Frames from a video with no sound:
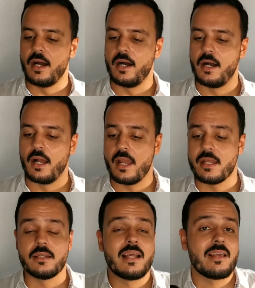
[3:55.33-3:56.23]
uh,
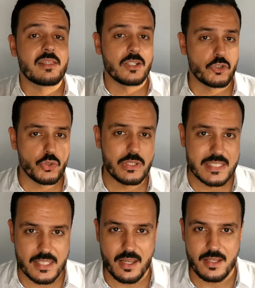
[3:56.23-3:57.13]
and I think to
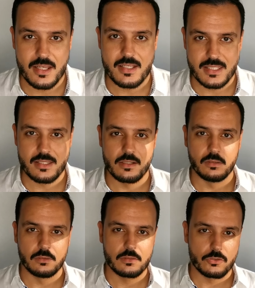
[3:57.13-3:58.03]
this day it's
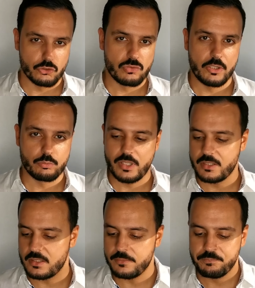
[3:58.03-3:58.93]
still
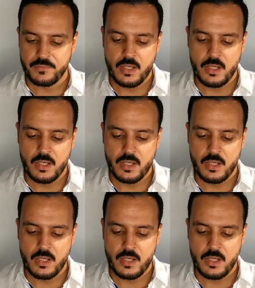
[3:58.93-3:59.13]
groundbreaking.